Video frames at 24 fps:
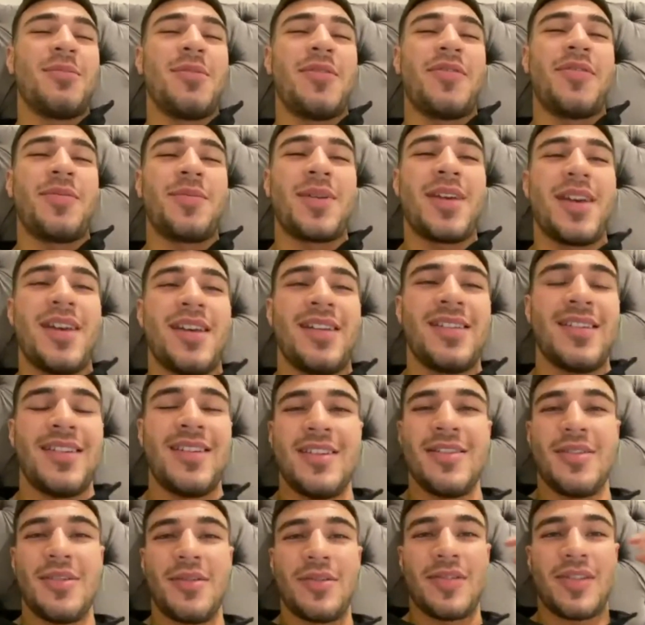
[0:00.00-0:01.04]
of them get, you
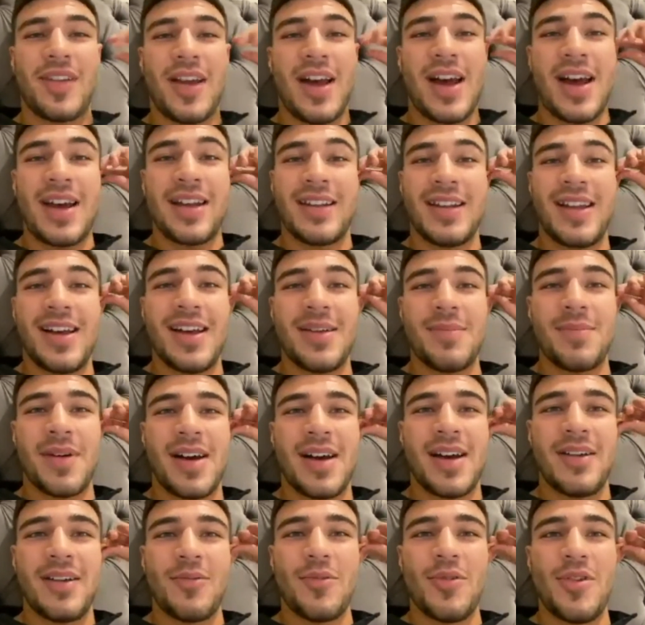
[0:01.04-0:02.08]
know, sidelined
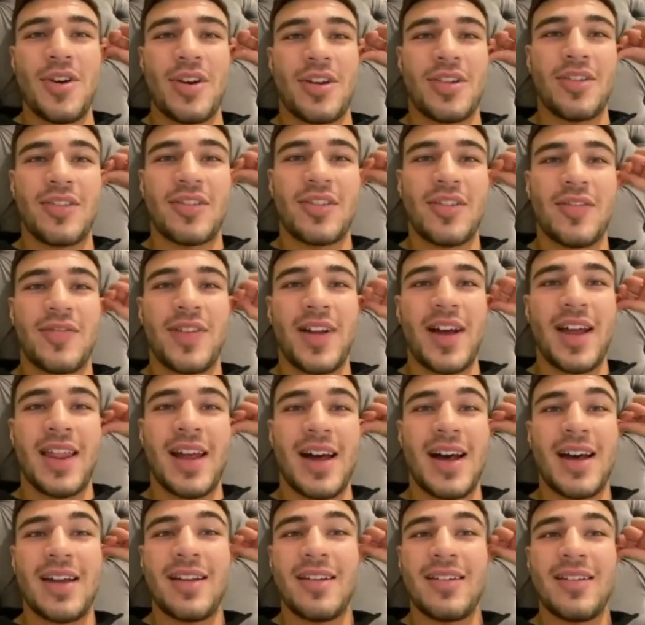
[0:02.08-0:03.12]
by work and stuff like that
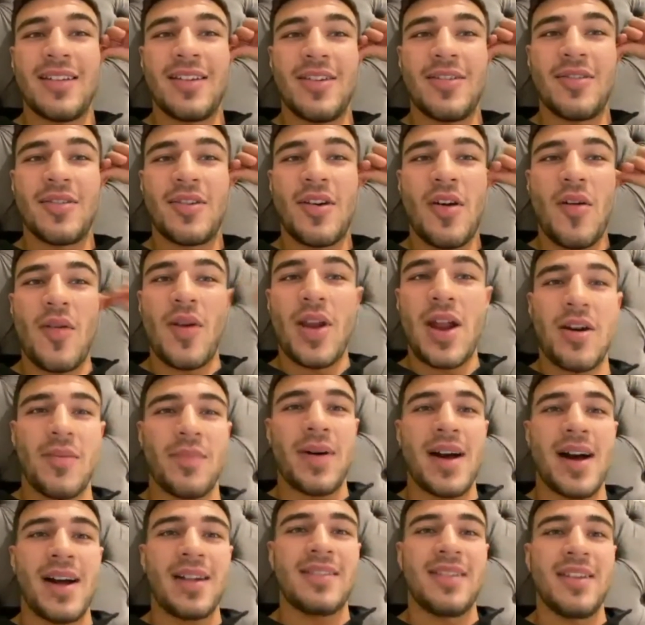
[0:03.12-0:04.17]
and, you know, going out and
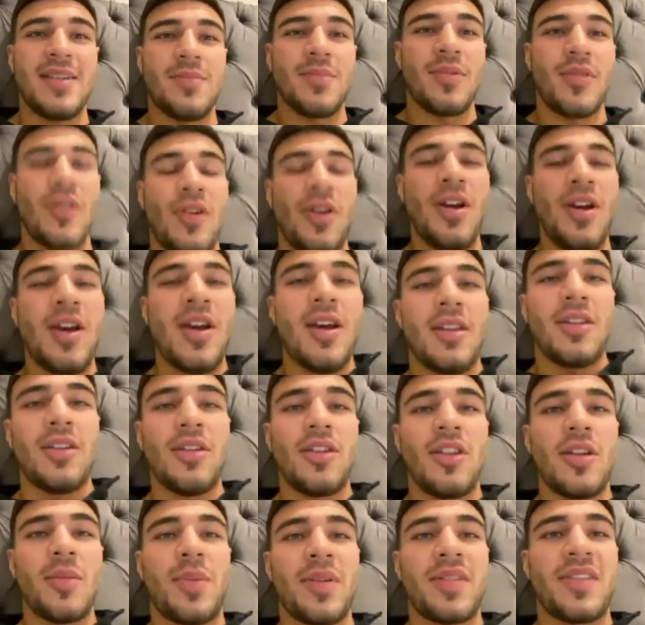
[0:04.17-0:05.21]
partying. But the
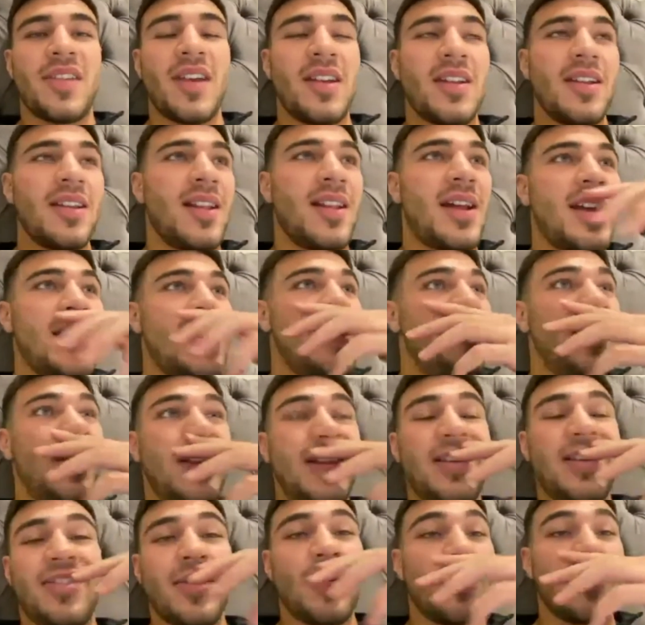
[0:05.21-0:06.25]
other percent, like your Billy
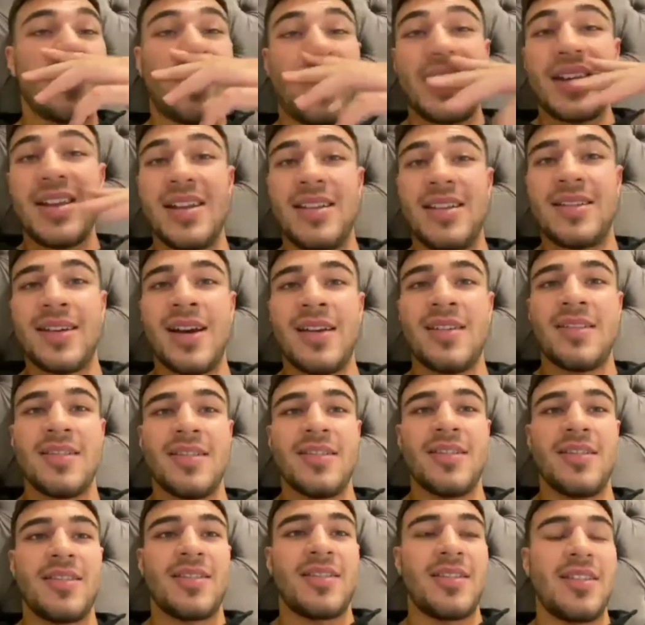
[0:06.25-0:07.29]
Joes, like your
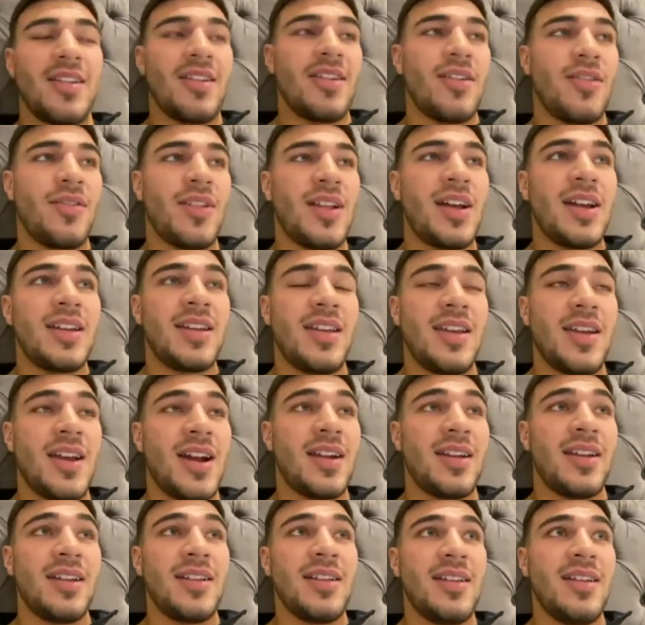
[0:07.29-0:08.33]
Tysons, you know, like your
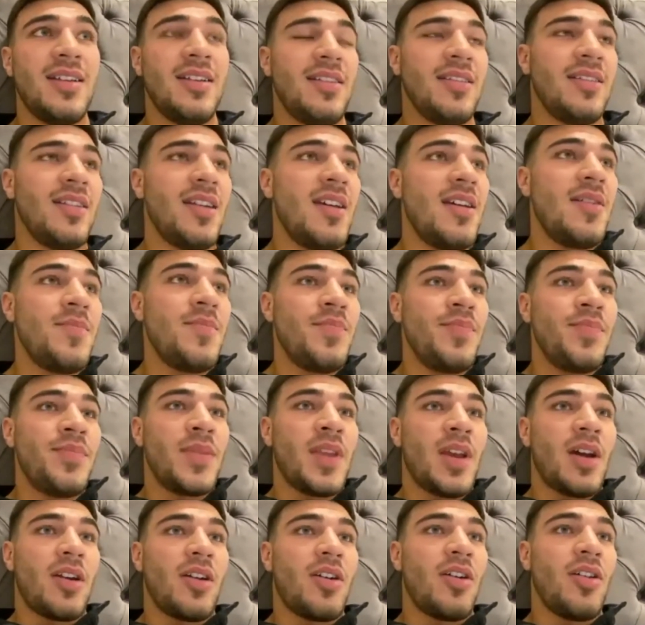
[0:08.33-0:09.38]
Andy Lees
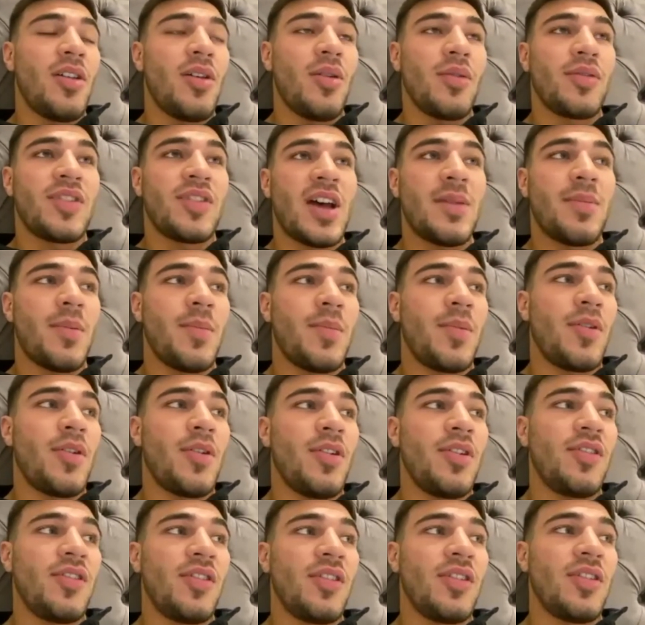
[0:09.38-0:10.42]
and all those type of
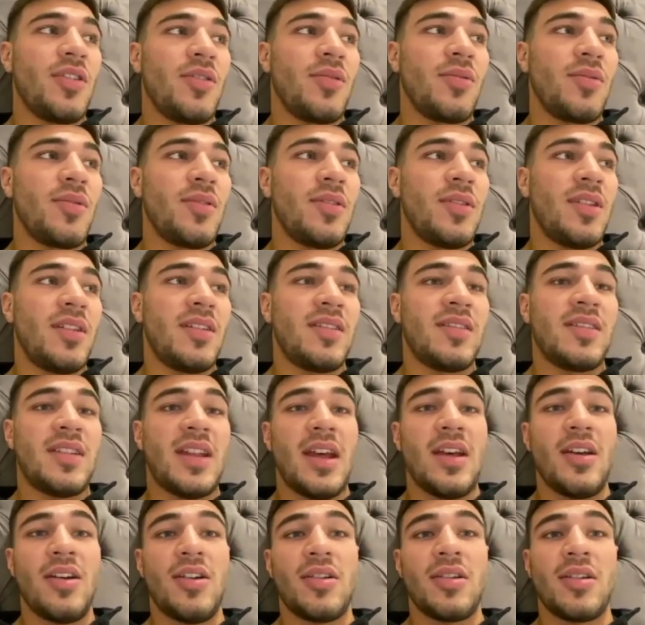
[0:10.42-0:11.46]
boys, you know, they
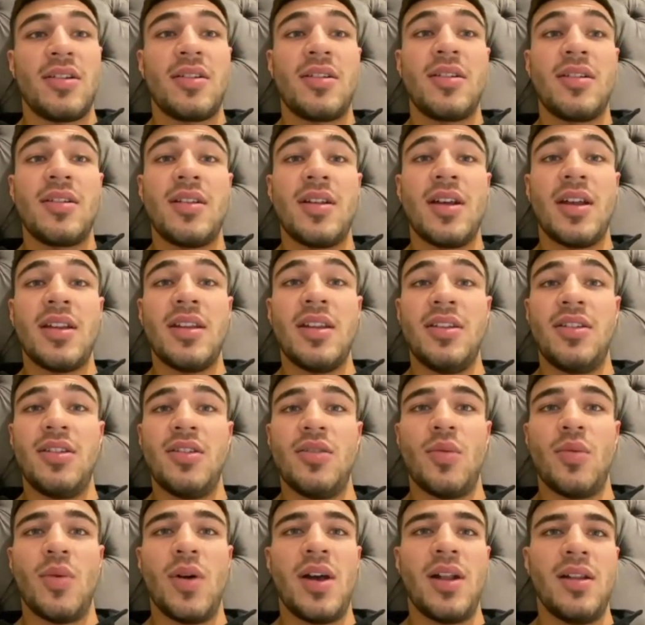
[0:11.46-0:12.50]
stay on and they do
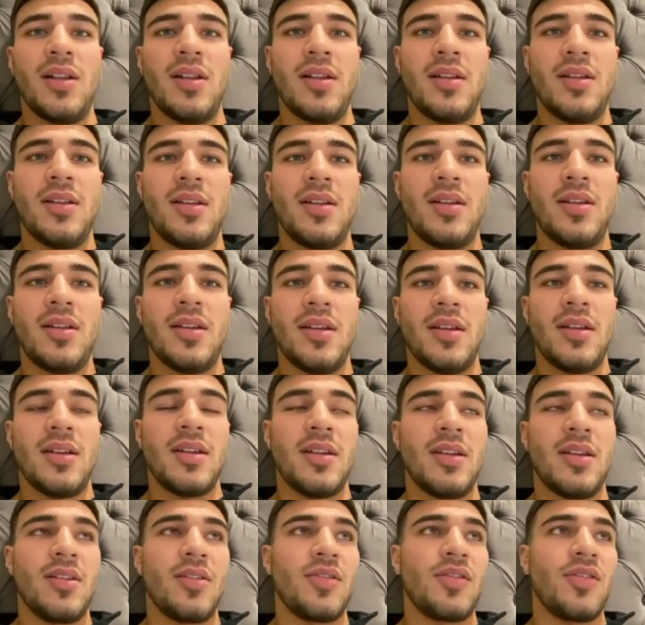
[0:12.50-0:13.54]
well. You
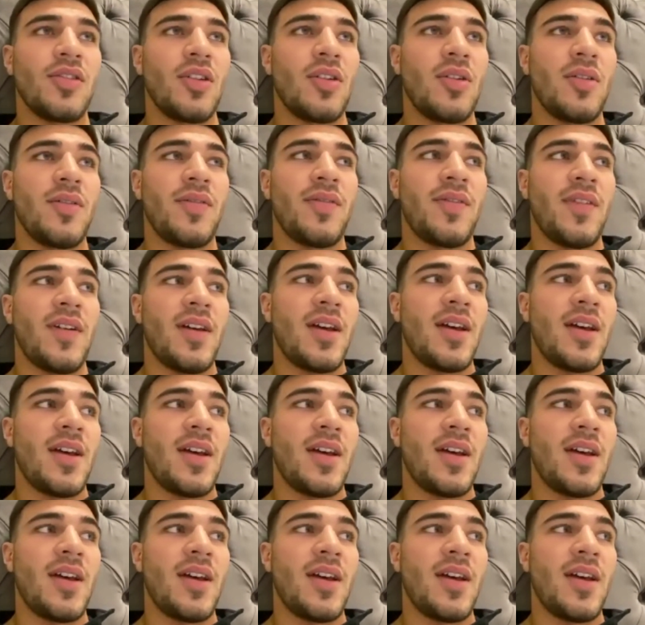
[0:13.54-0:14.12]
know, so if...